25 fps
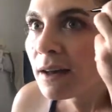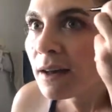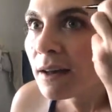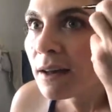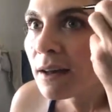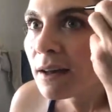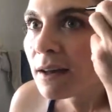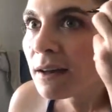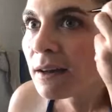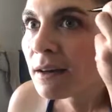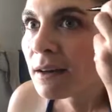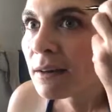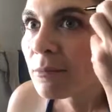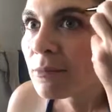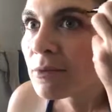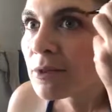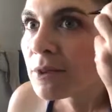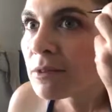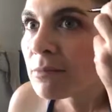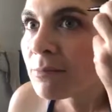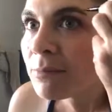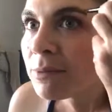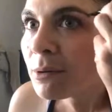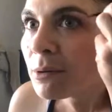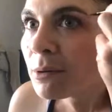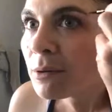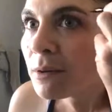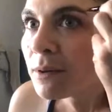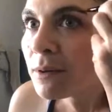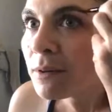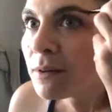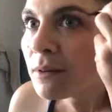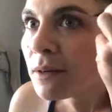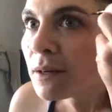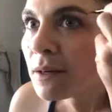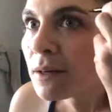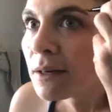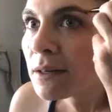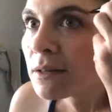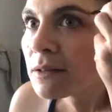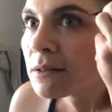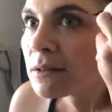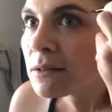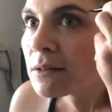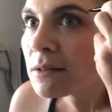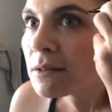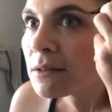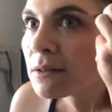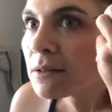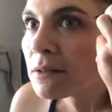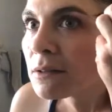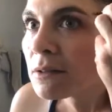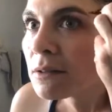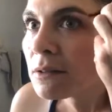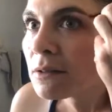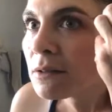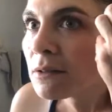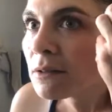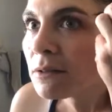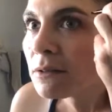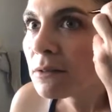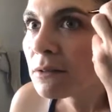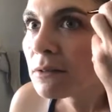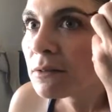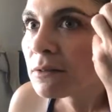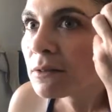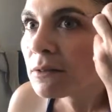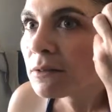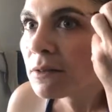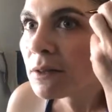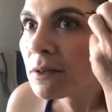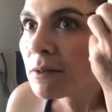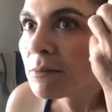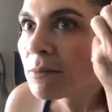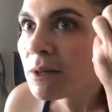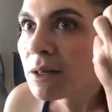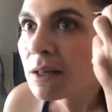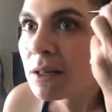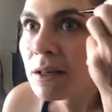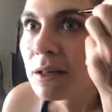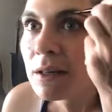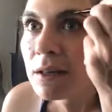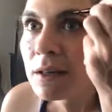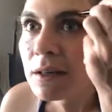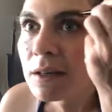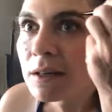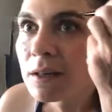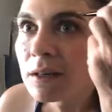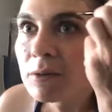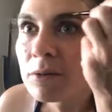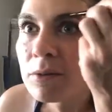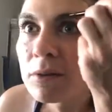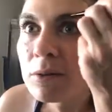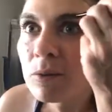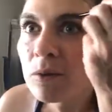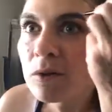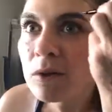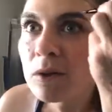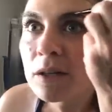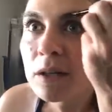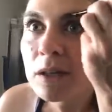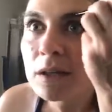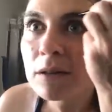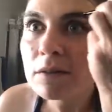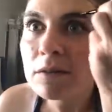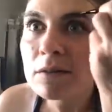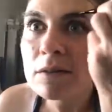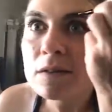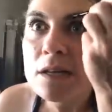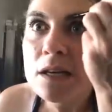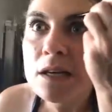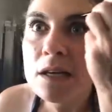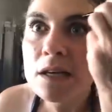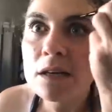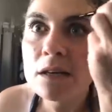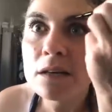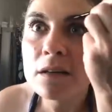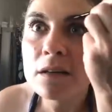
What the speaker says: And I'm just poor, you guys. Don't give me anything. I always feel guilty.